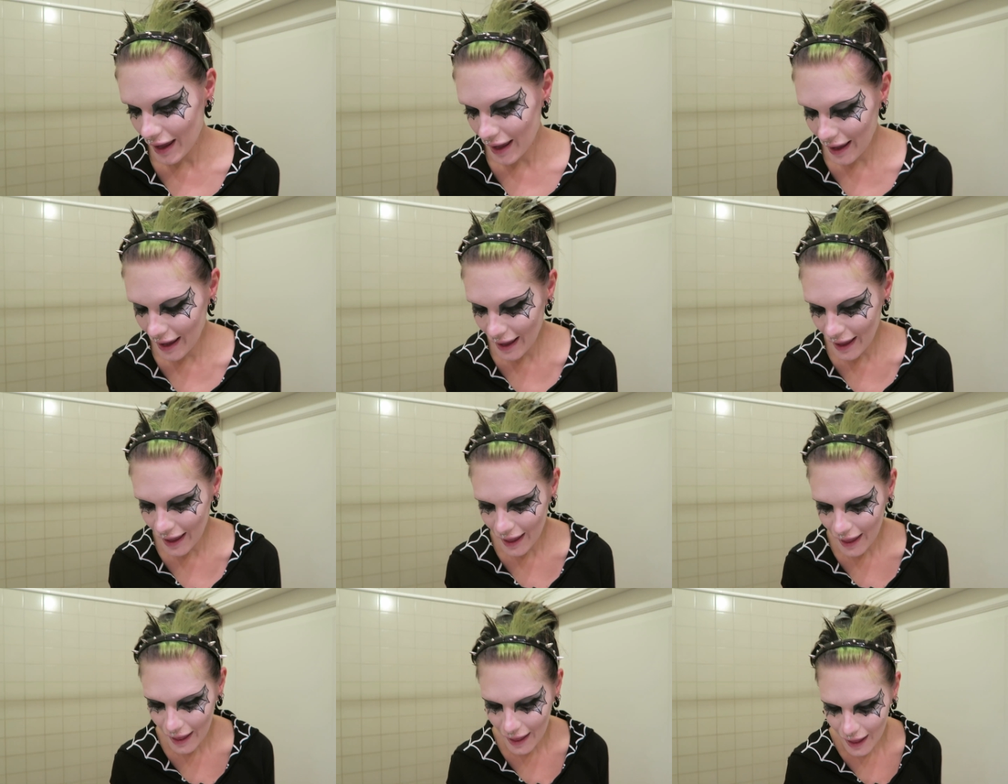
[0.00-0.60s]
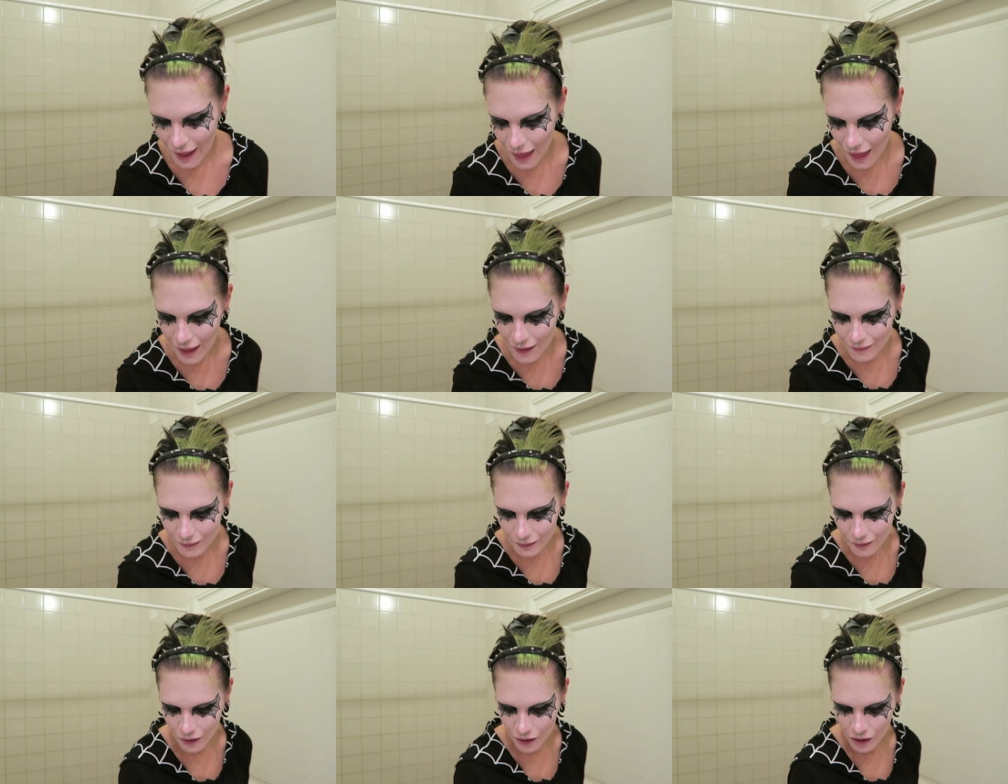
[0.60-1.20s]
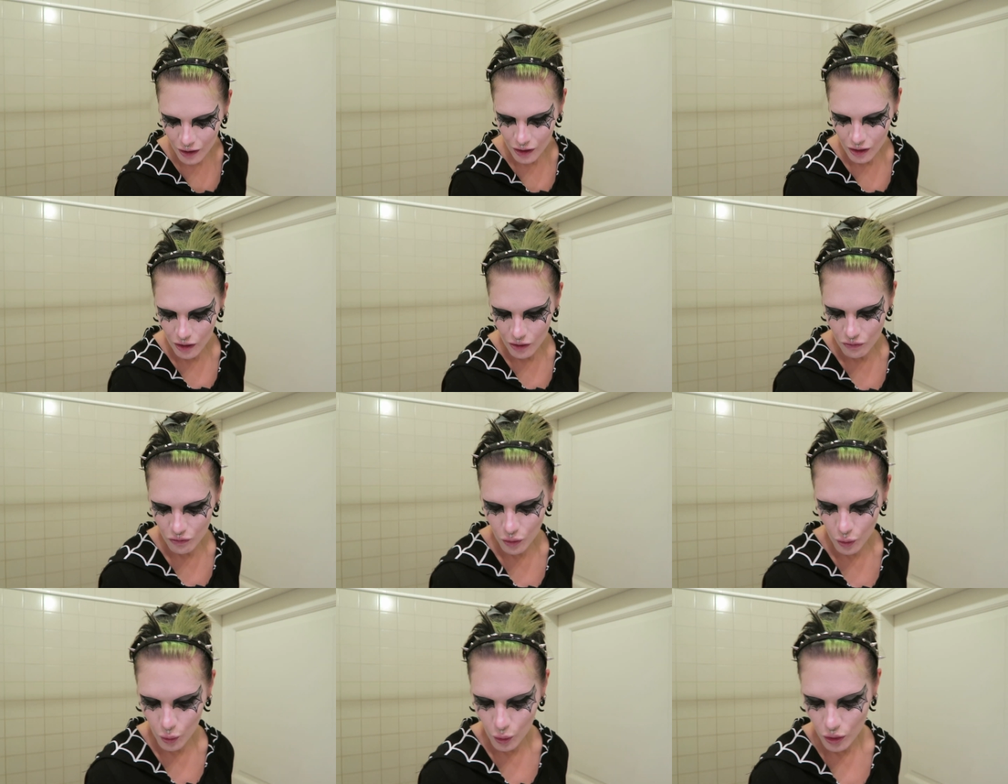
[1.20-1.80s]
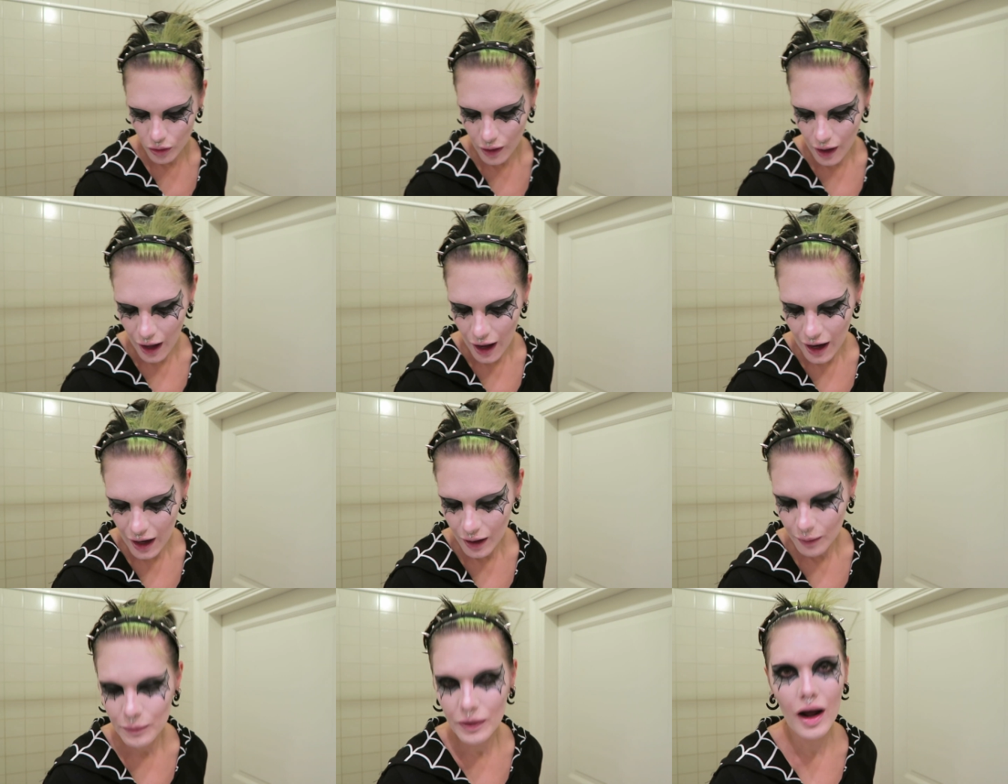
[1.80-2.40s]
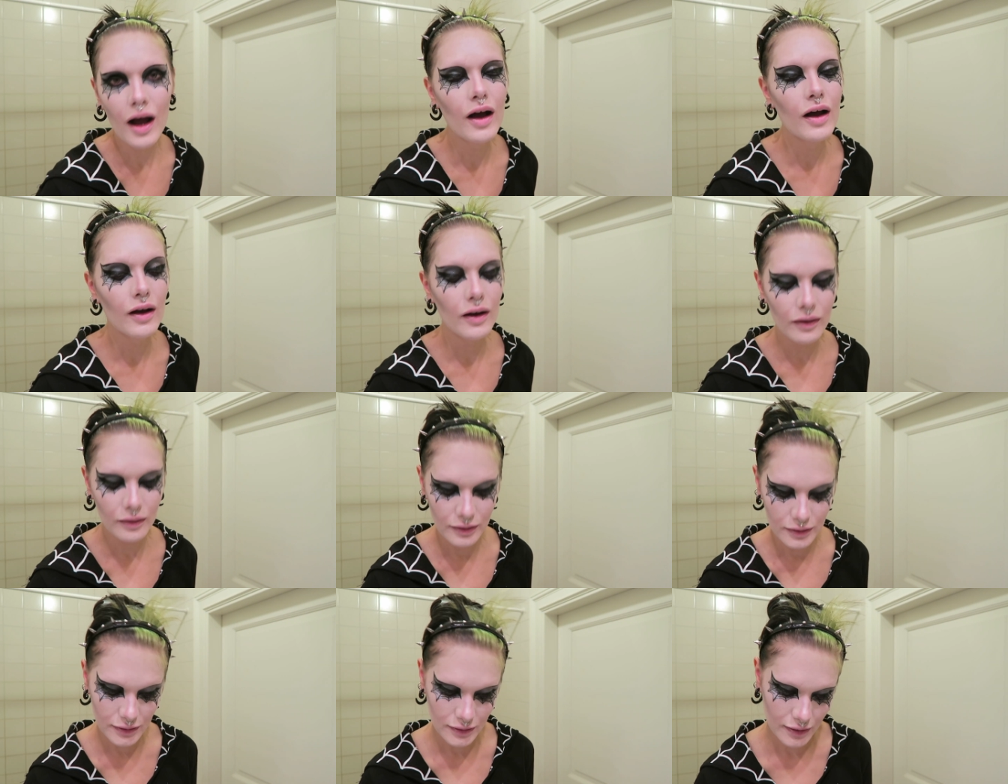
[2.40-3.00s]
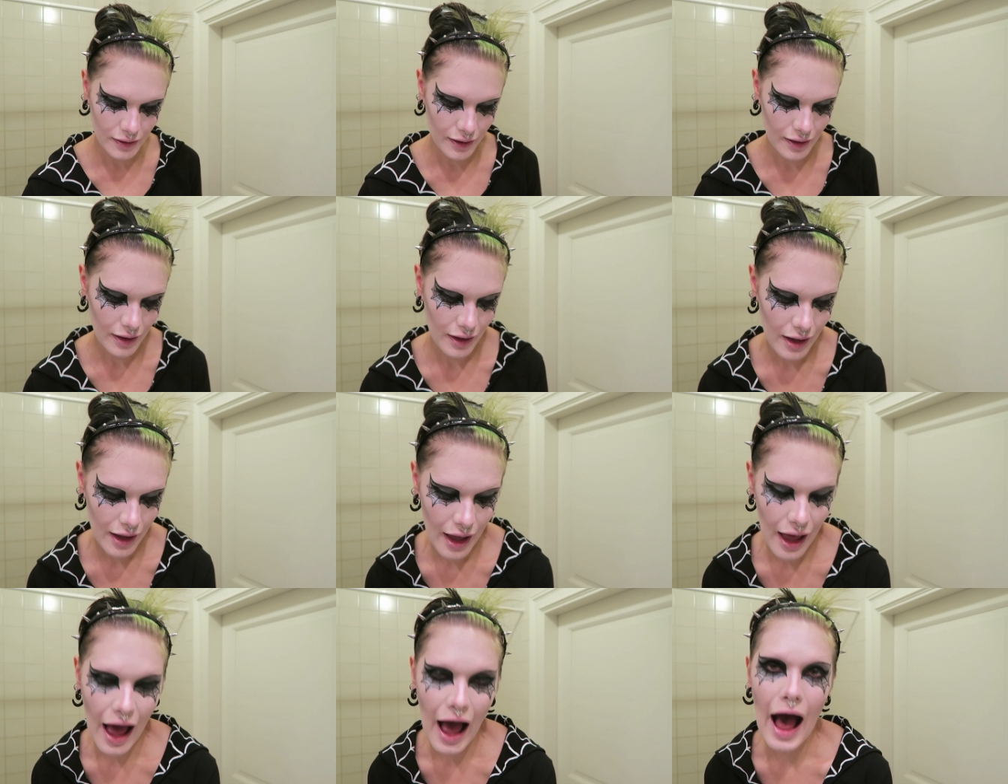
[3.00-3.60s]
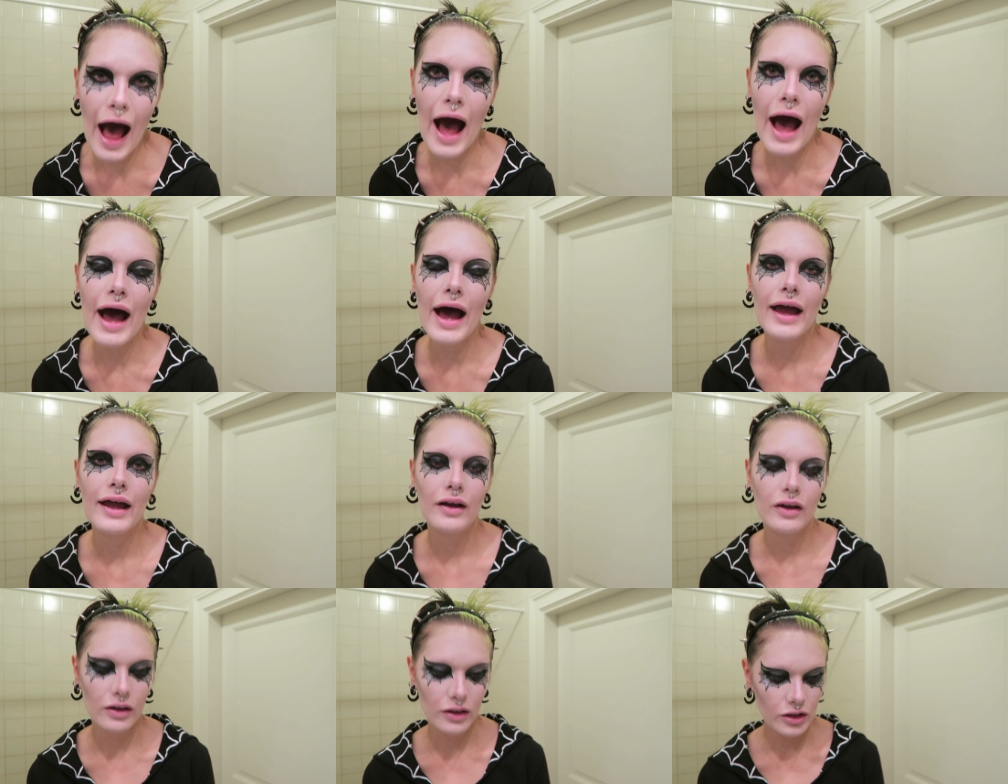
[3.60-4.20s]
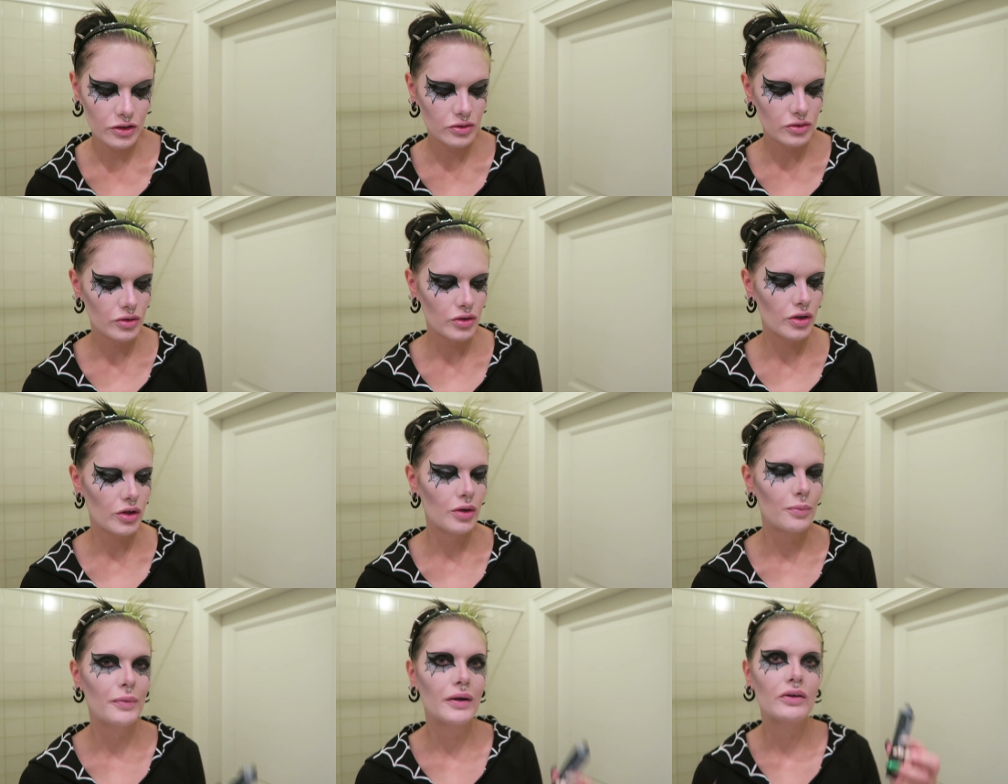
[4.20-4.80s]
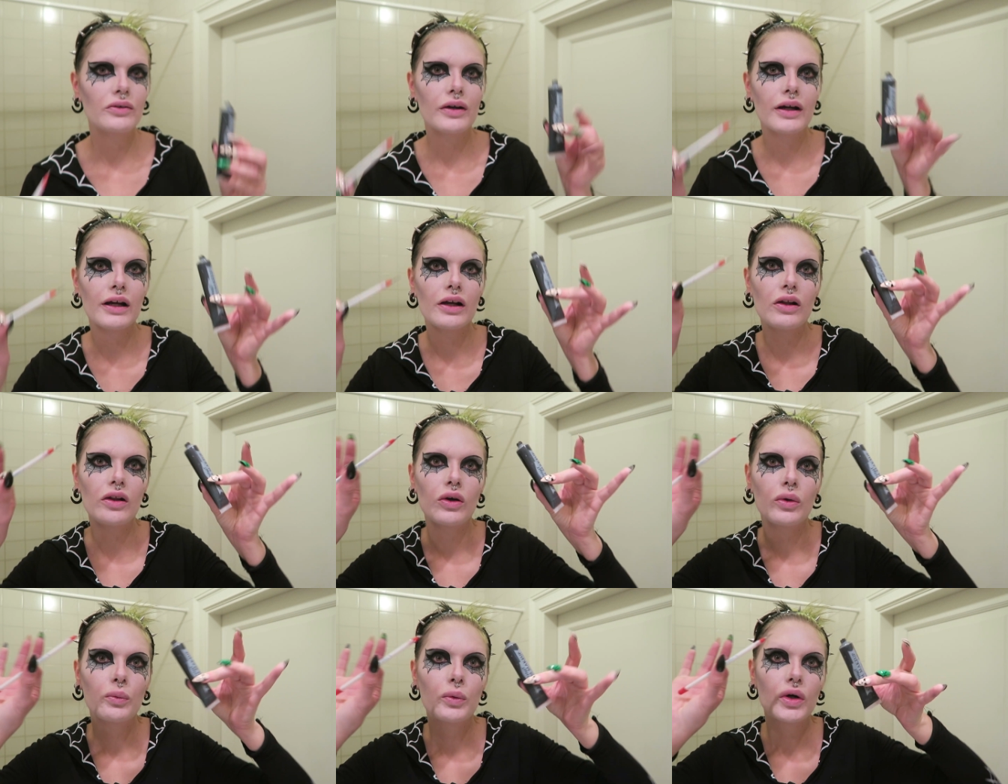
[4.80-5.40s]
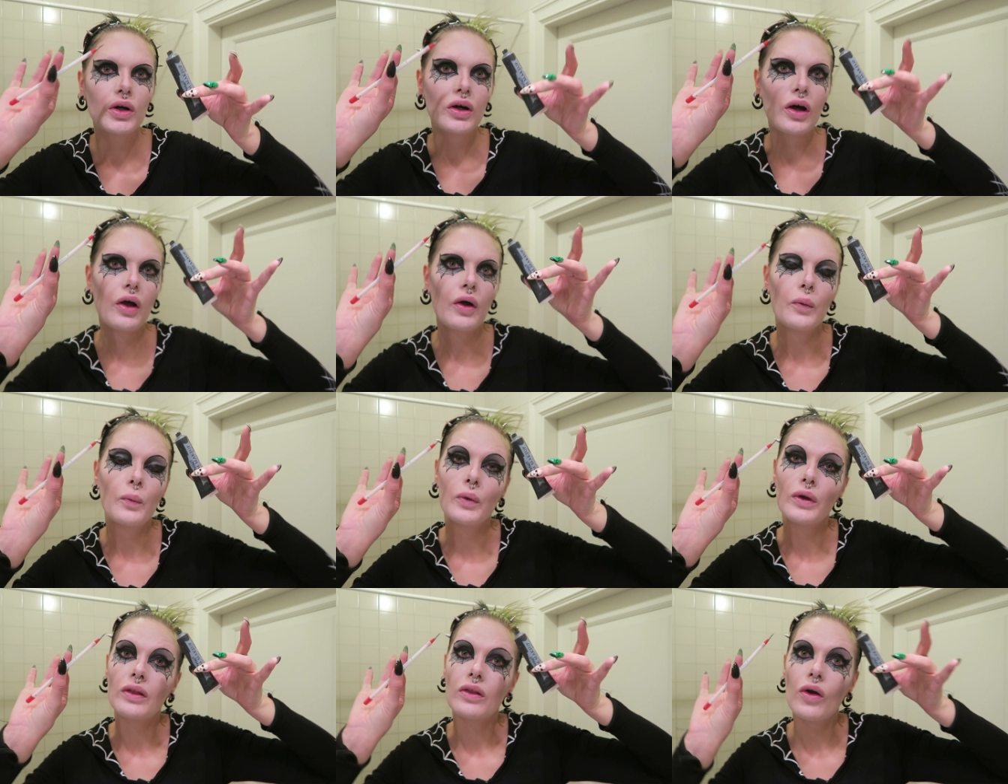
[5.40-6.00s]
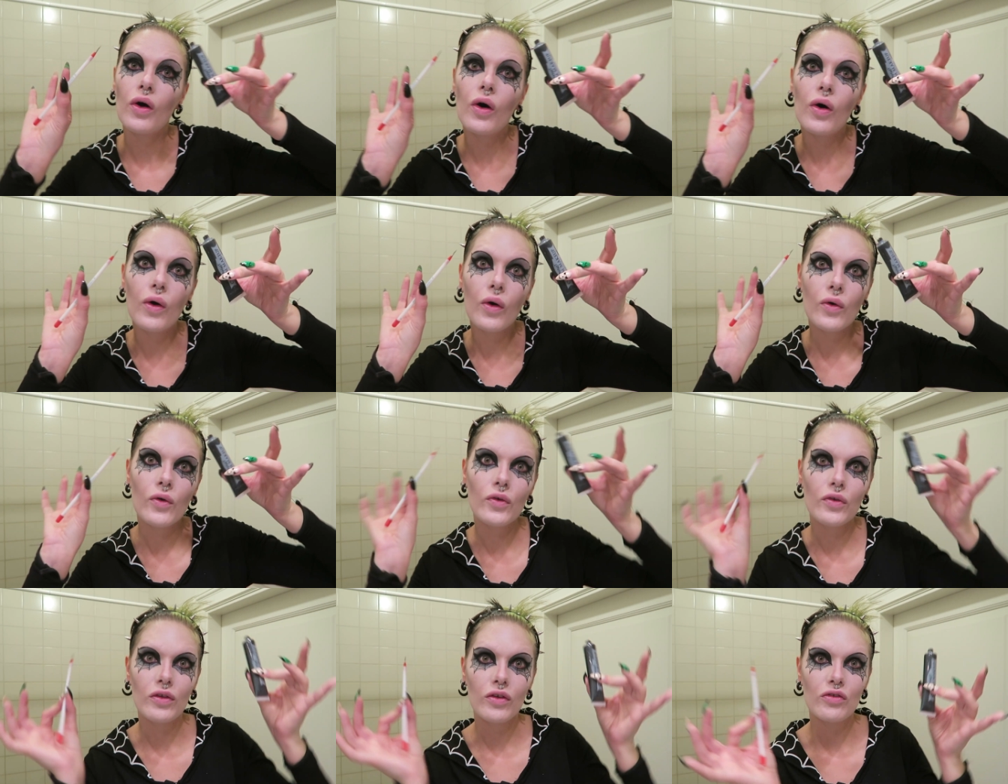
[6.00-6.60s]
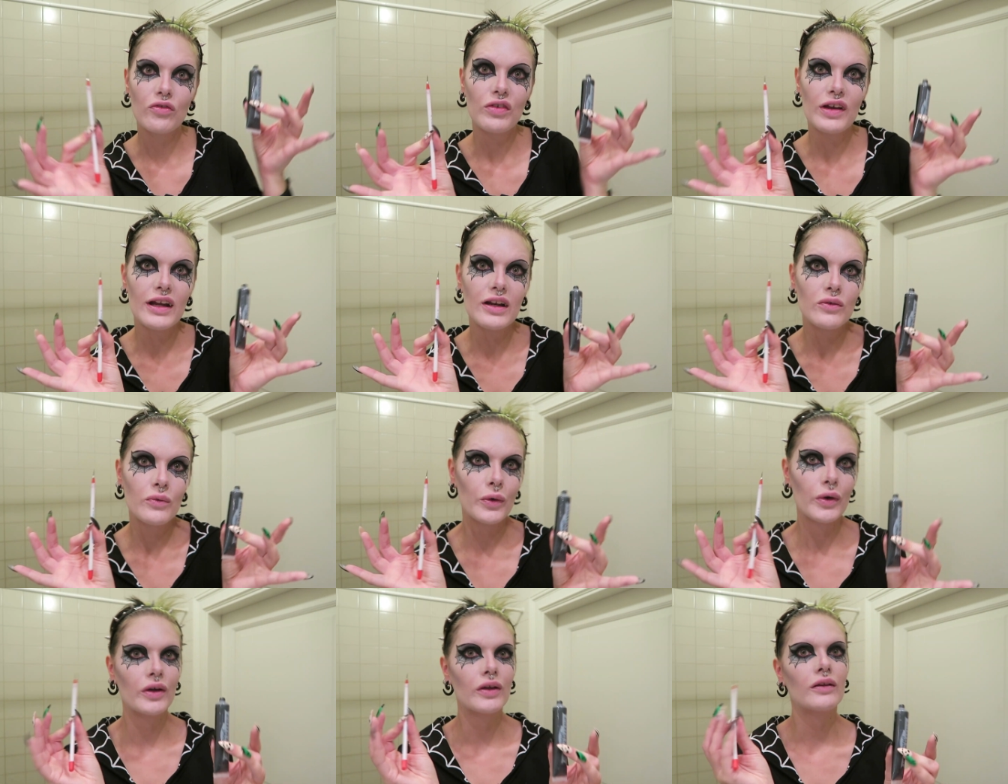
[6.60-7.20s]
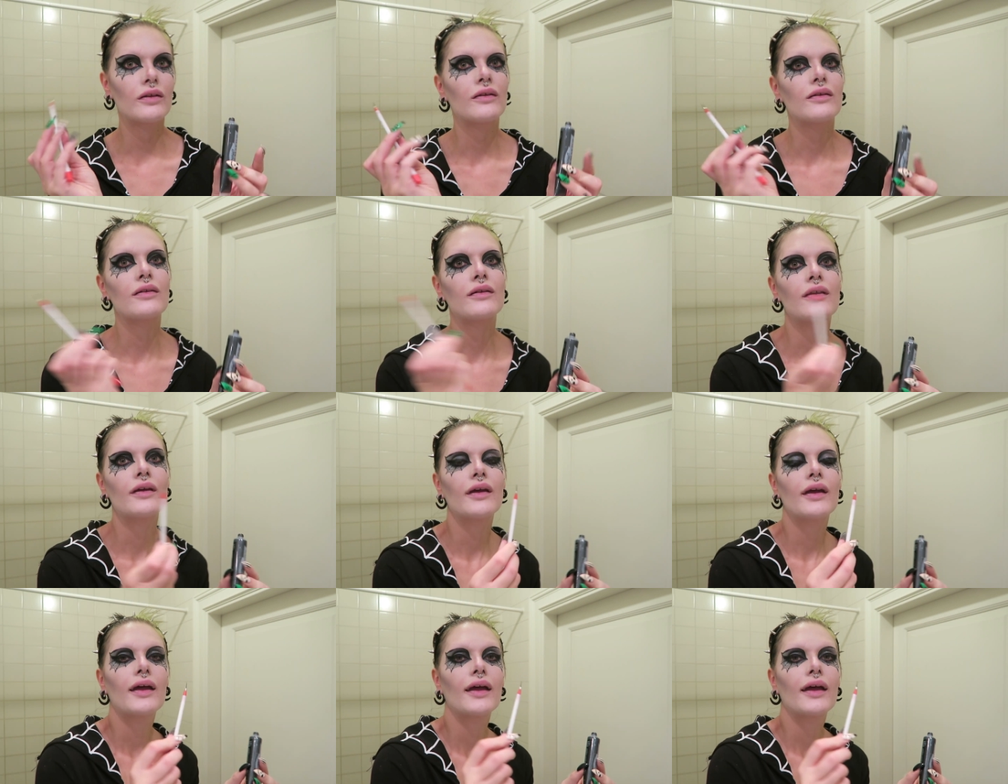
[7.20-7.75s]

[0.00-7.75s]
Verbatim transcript: and for the eyebrows I'm gonna draw my regular one with those, the thin ones,